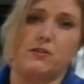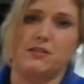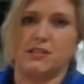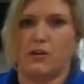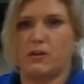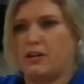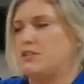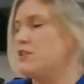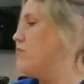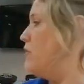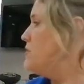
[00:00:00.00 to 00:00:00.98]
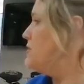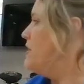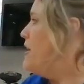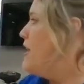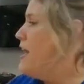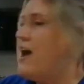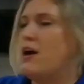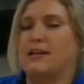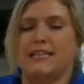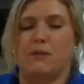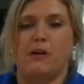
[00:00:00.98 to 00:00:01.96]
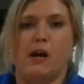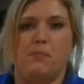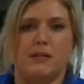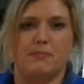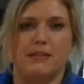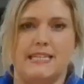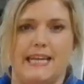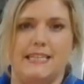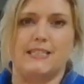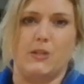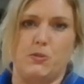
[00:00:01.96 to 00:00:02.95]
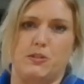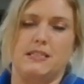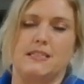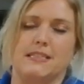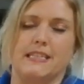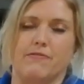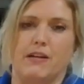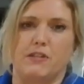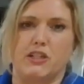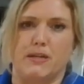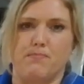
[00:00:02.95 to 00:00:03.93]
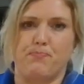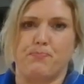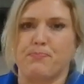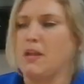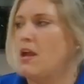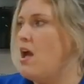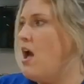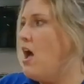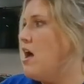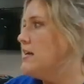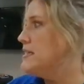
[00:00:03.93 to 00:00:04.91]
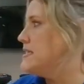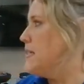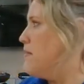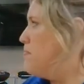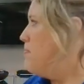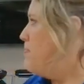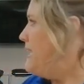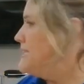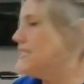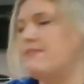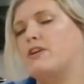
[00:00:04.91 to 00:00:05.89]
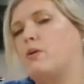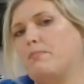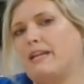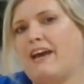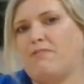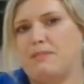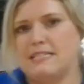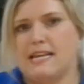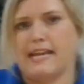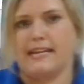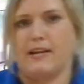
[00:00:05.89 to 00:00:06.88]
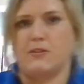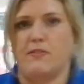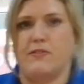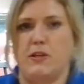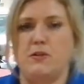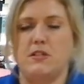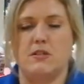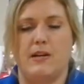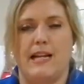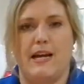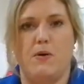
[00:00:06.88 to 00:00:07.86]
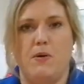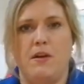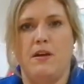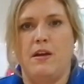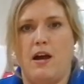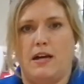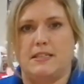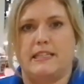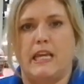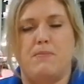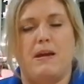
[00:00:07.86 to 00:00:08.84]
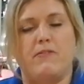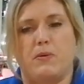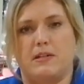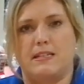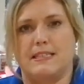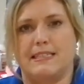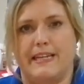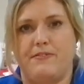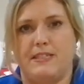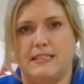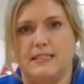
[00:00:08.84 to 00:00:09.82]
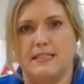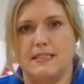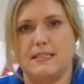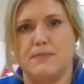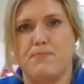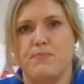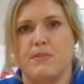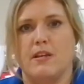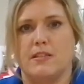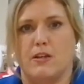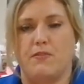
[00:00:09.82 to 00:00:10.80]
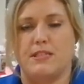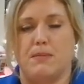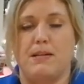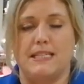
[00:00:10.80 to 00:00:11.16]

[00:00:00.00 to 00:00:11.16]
those and don't cut across, because that will help maintain social distancing around the gym. Some pieces of equipment have been taken out of use to allow us to keep everyone at a safe distance. So obviously